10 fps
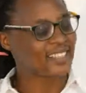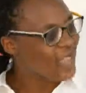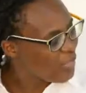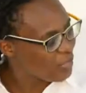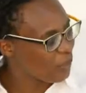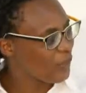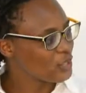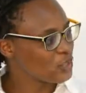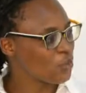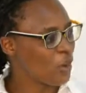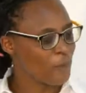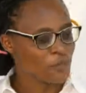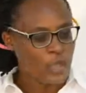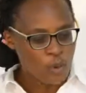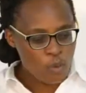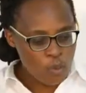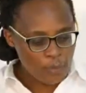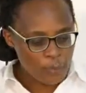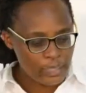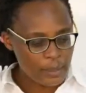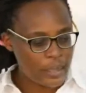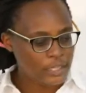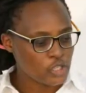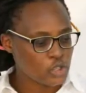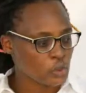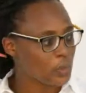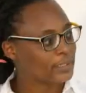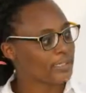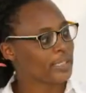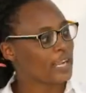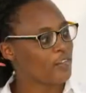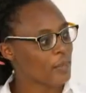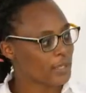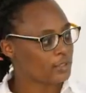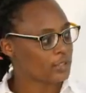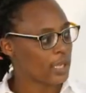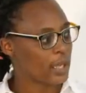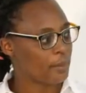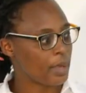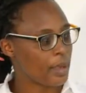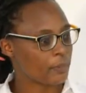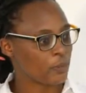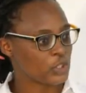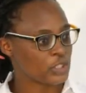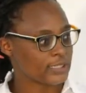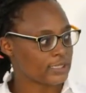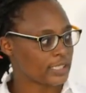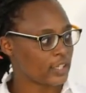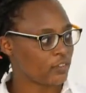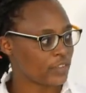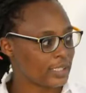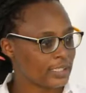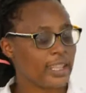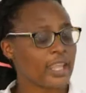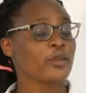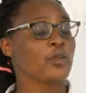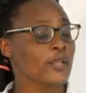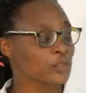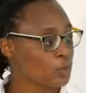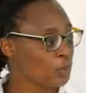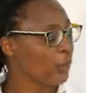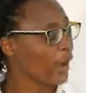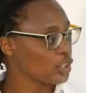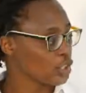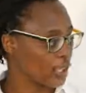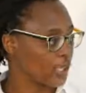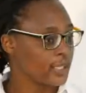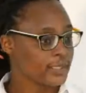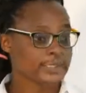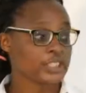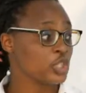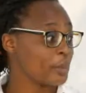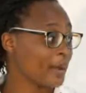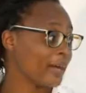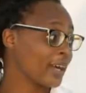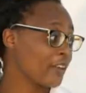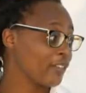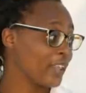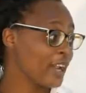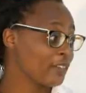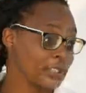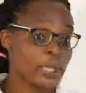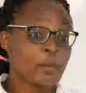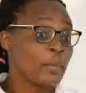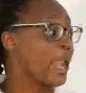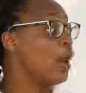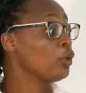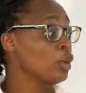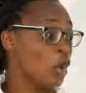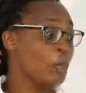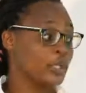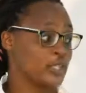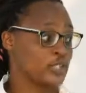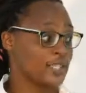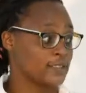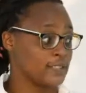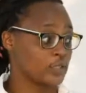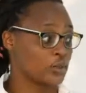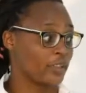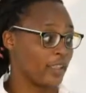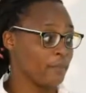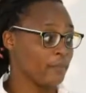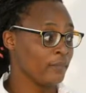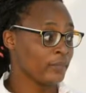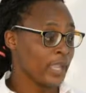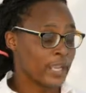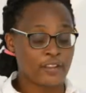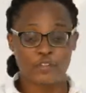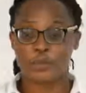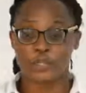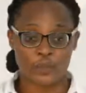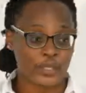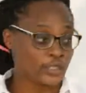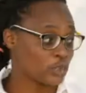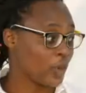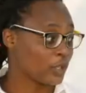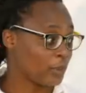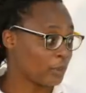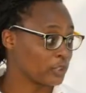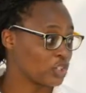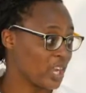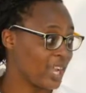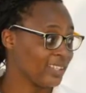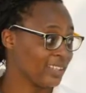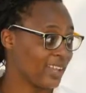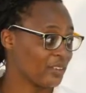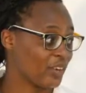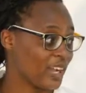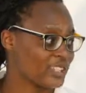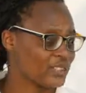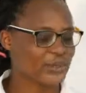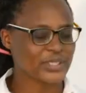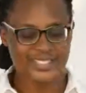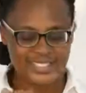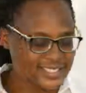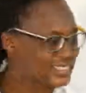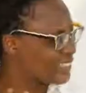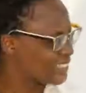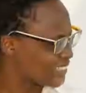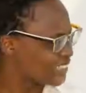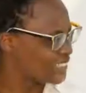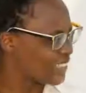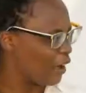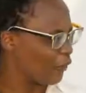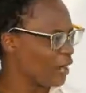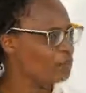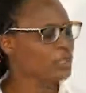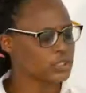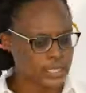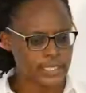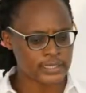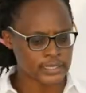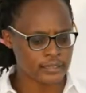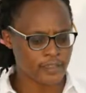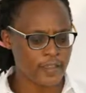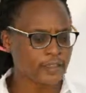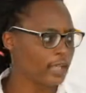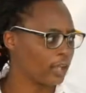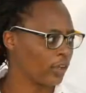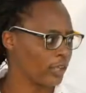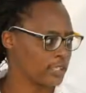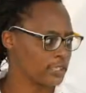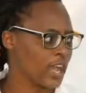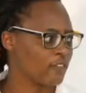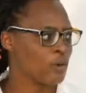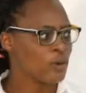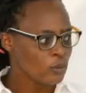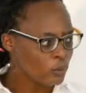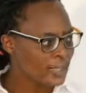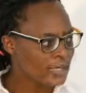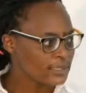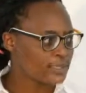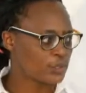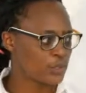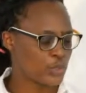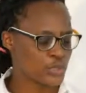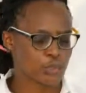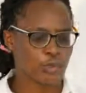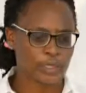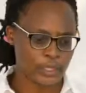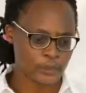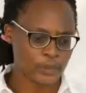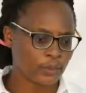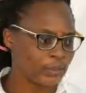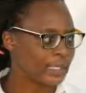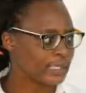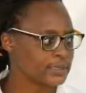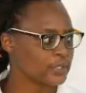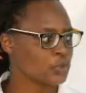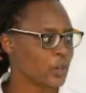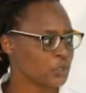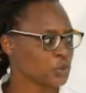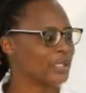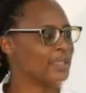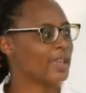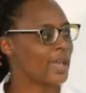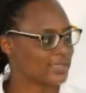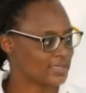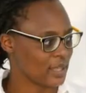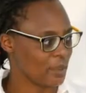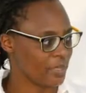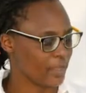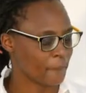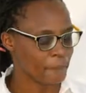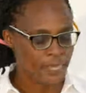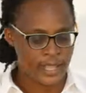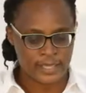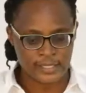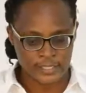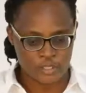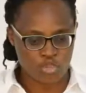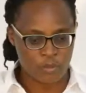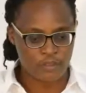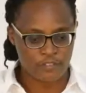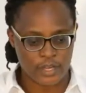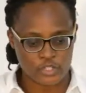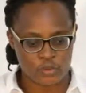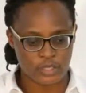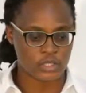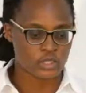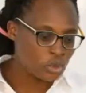They're the ones who are really making sure that the government reaches its end of the deal. They're the ones who pressured CJ Maraga for the advice. But now nobody is listening to them. And everybody wants to argue about Charland advice. So yeah. it's just that, right? Because and it's yeah. a thing that lawyers have. Mm. We listen to respond and we don't listen to actually learn something. Mm. And it's extremely frustrating.